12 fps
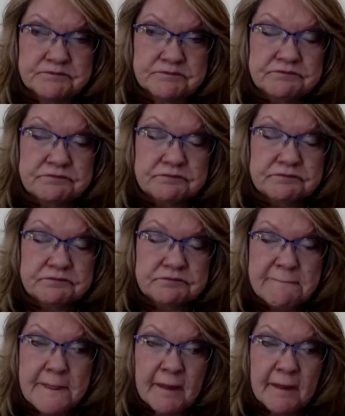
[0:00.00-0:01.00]
When I
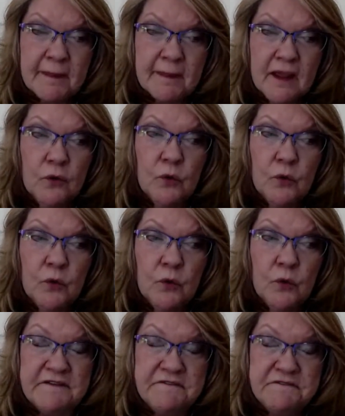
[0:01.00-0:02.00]
finished the
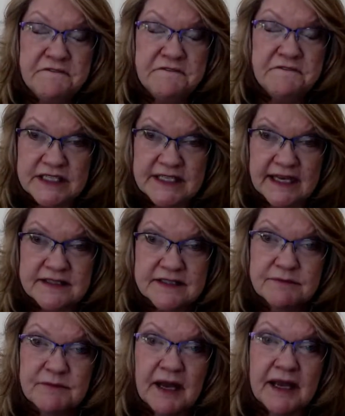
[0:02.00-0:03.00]
test, my
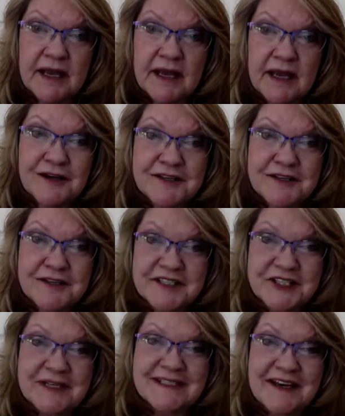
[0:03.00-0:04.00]
oxygen was at
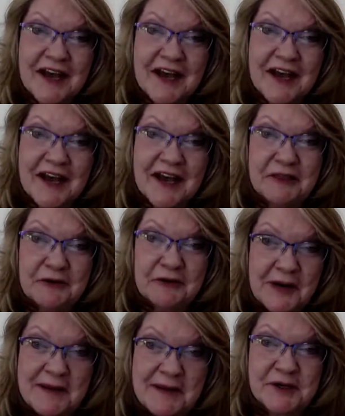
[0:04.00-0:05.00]
93%.